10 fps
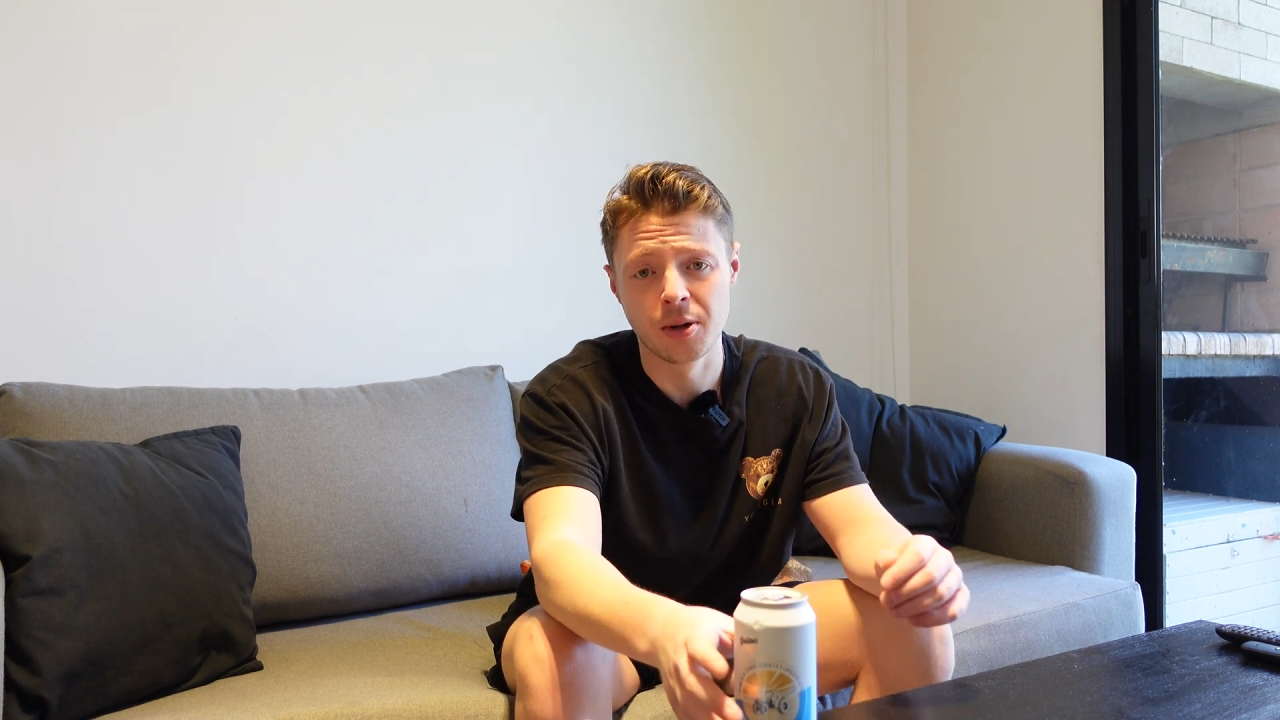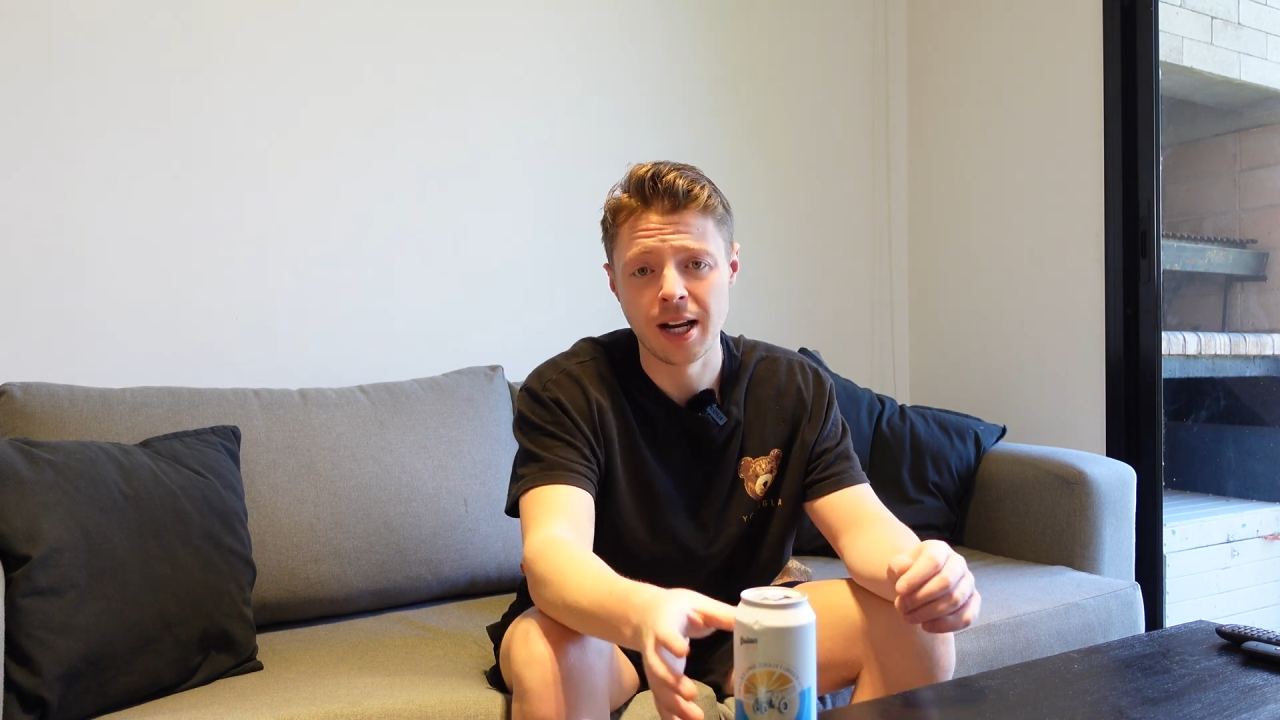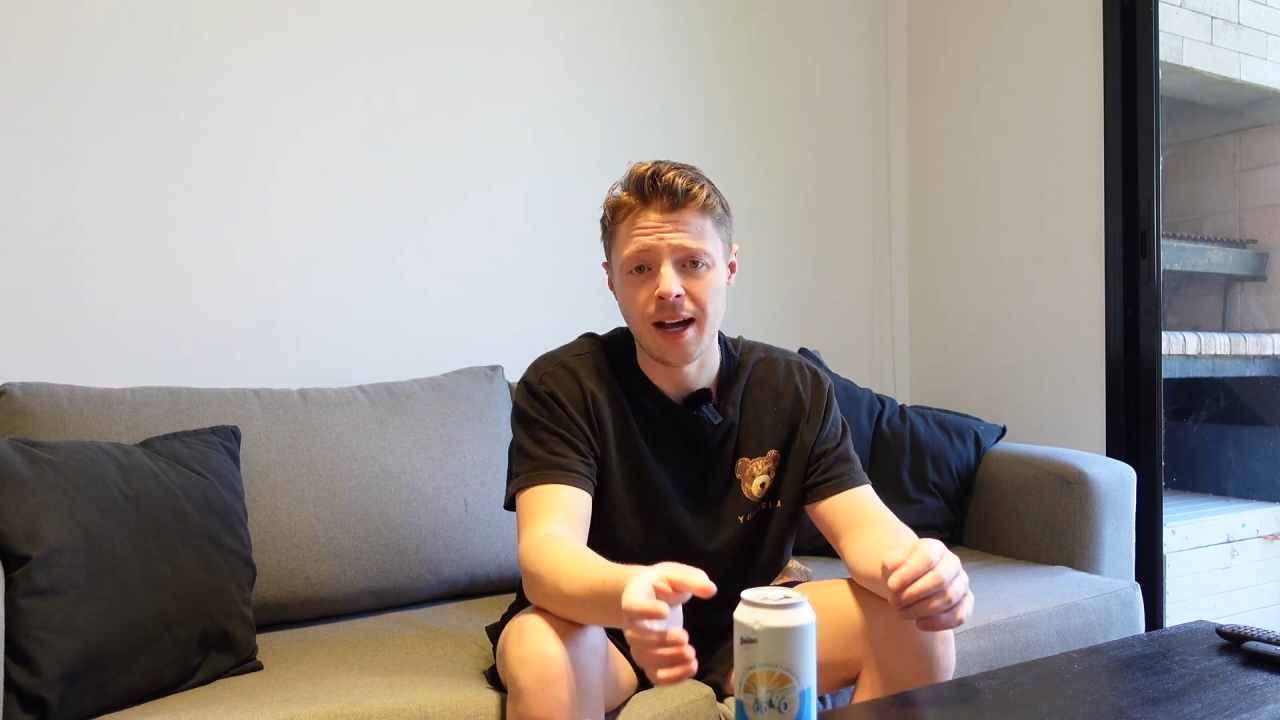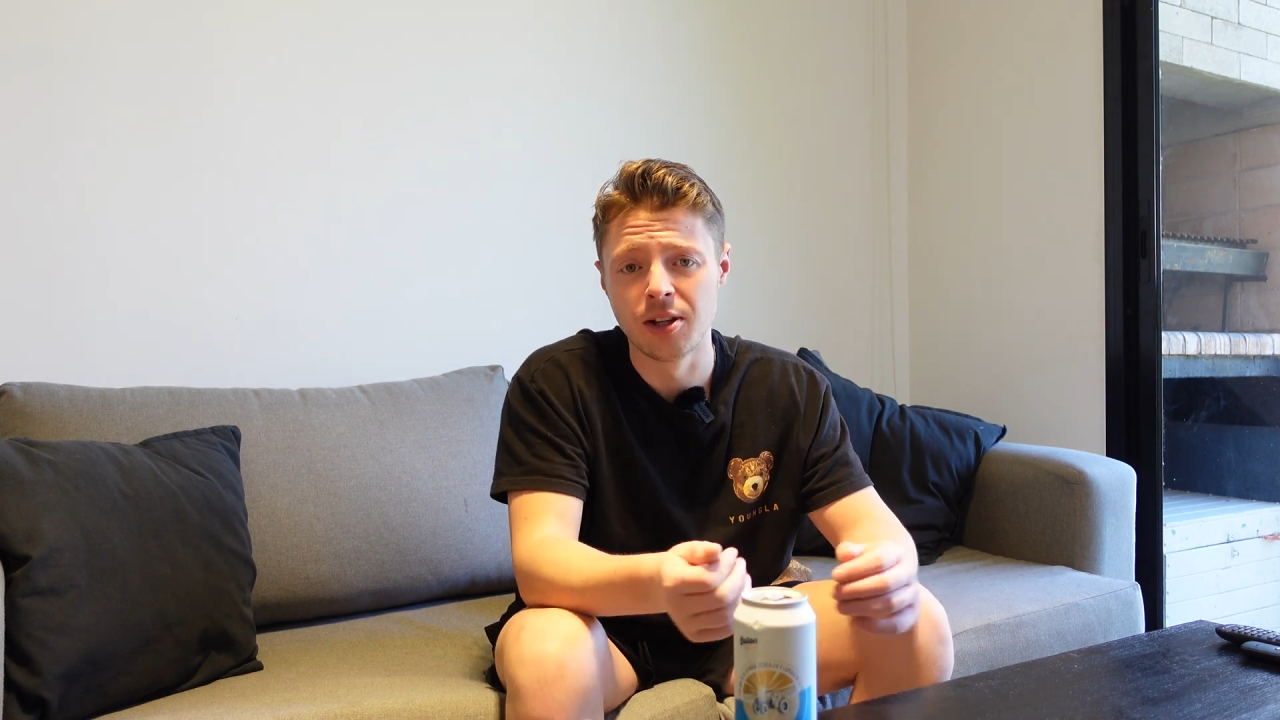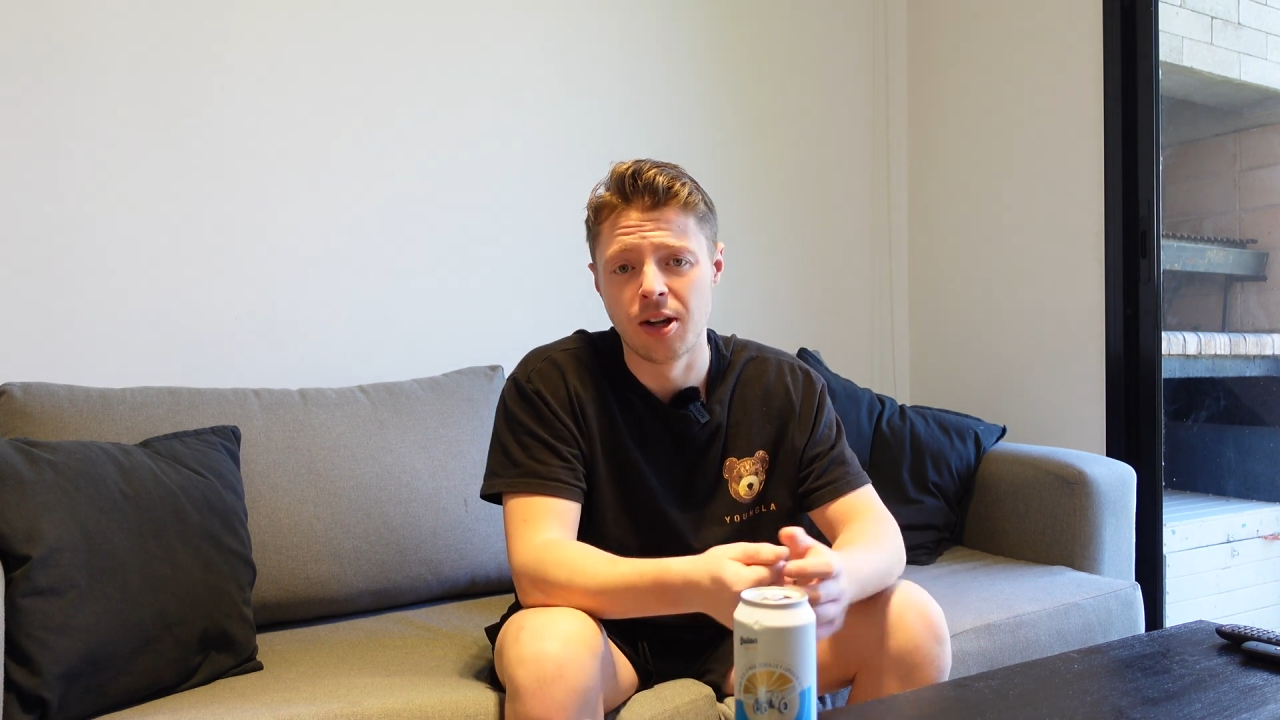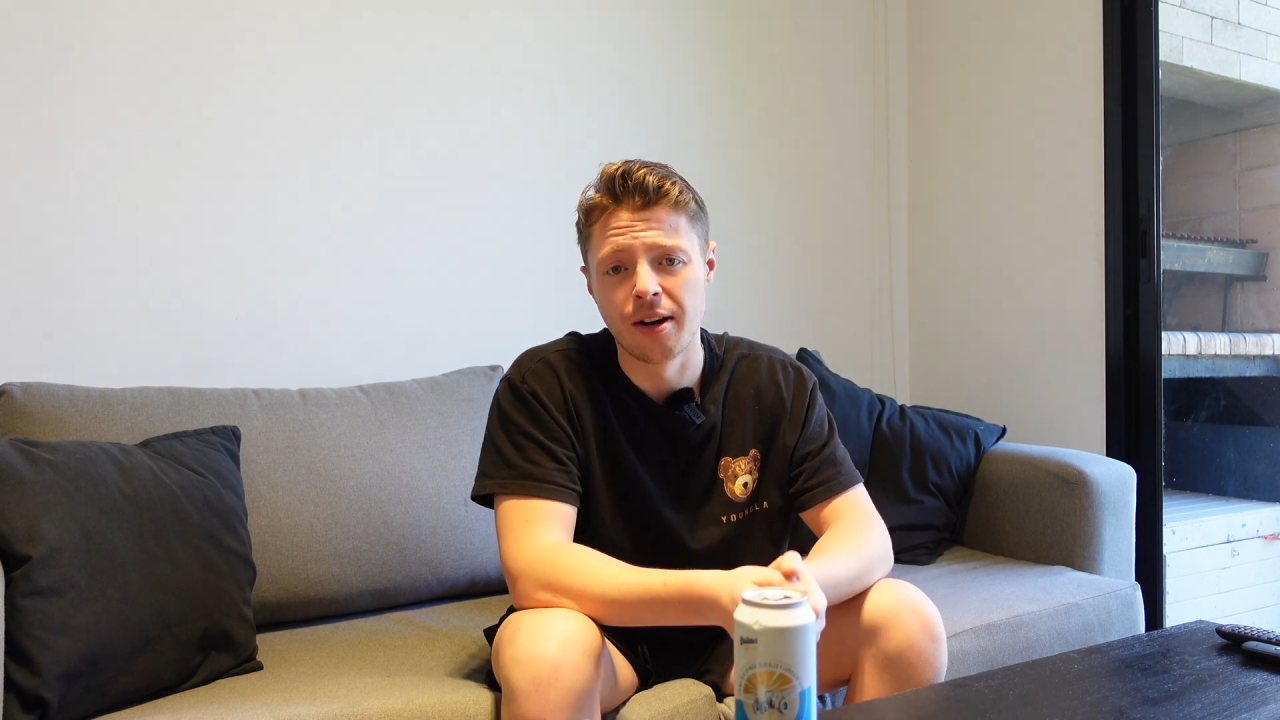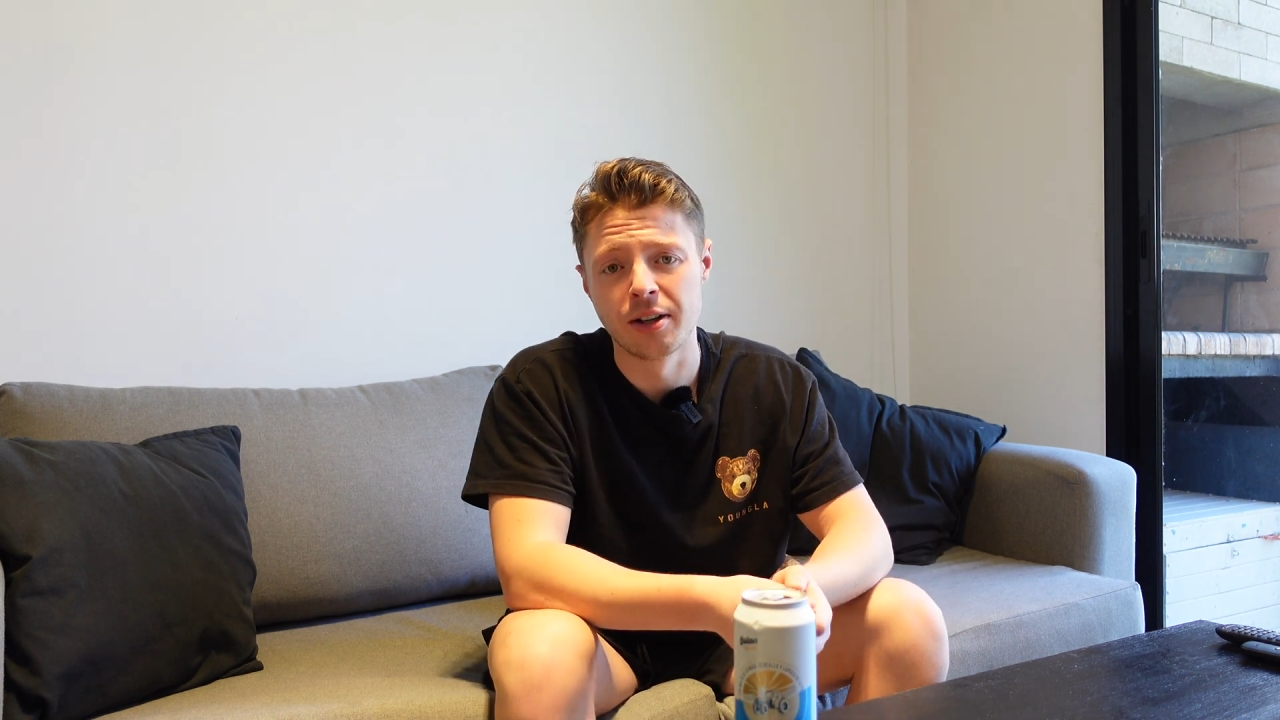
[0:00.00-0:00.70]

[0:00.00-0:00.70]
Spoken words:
gonna have a lot of